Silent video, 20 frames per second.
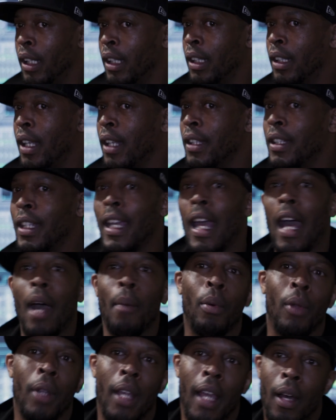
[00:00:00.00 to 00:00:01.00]
then you
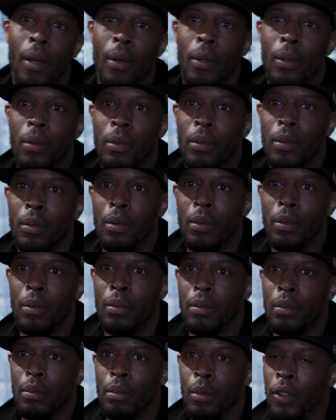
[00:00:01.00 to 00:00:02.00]
can't put it out.
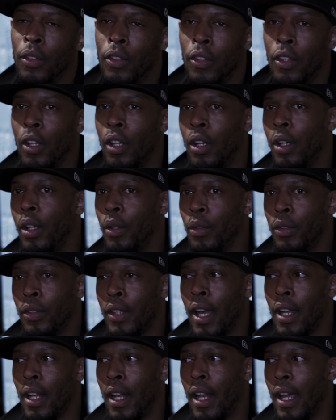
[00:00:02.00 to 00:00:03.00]
Exactly. So it was
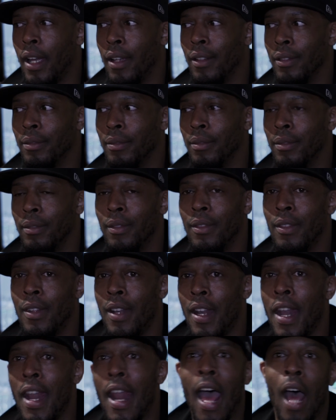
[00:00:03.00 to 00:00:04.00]
kind of like,
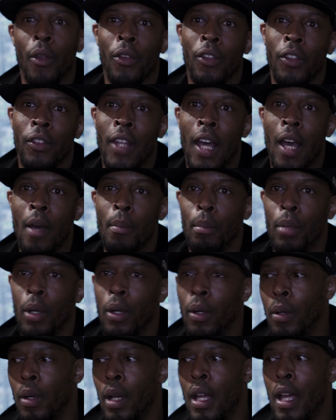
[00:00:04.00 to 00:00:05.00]
now's the time.
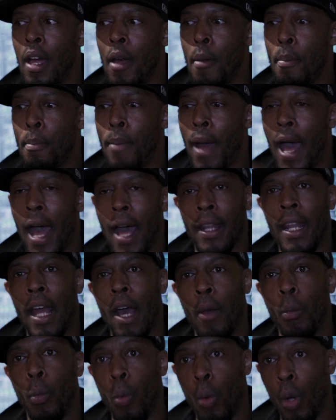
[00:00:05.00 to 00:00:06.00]
But part of
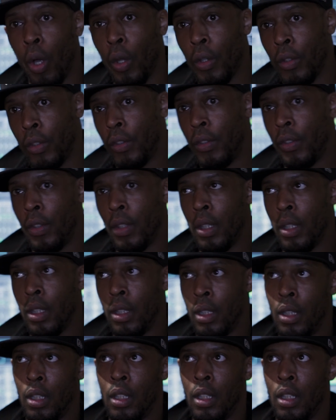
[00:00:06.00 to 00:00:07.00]
that was
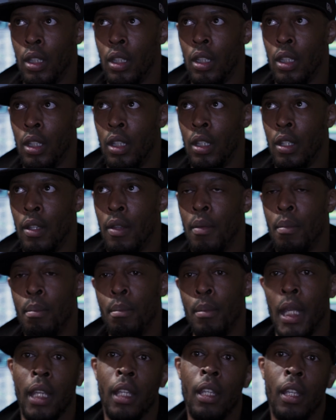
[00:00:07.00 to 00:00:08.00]

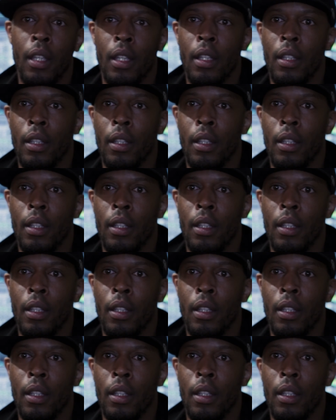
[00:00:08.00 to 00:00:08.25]
me.